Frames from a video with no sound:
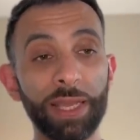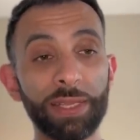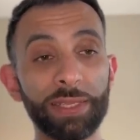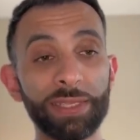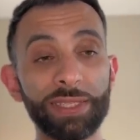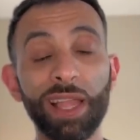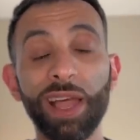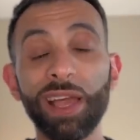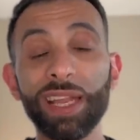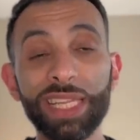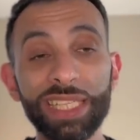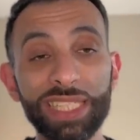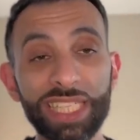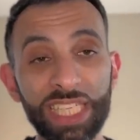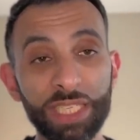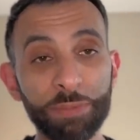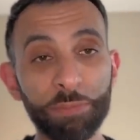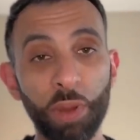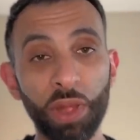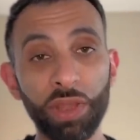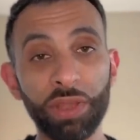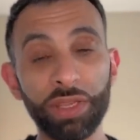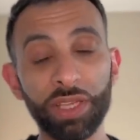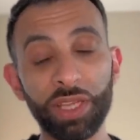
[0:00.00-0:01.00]
Slightly
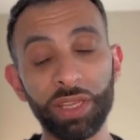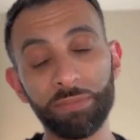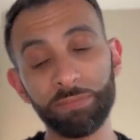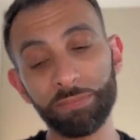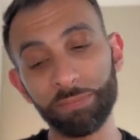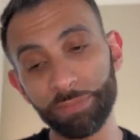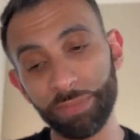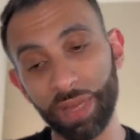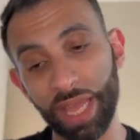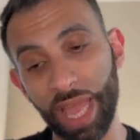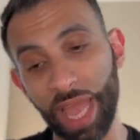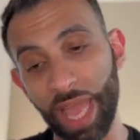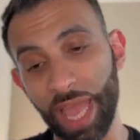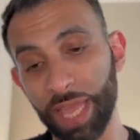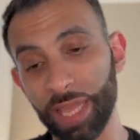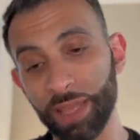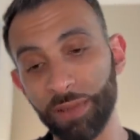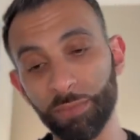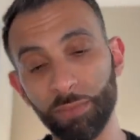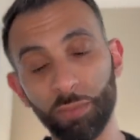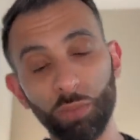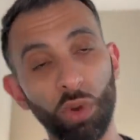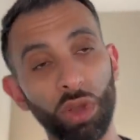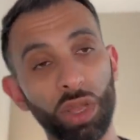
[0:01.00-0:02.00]
despondent, but hey,
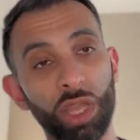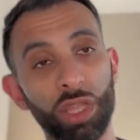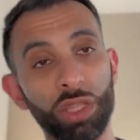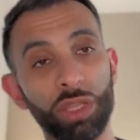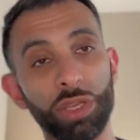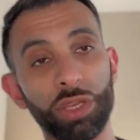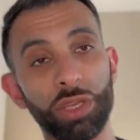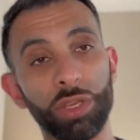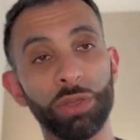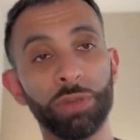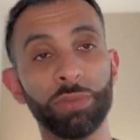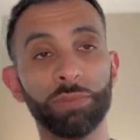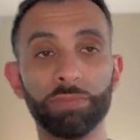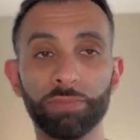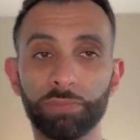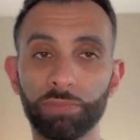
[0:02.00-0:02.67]
what can you do?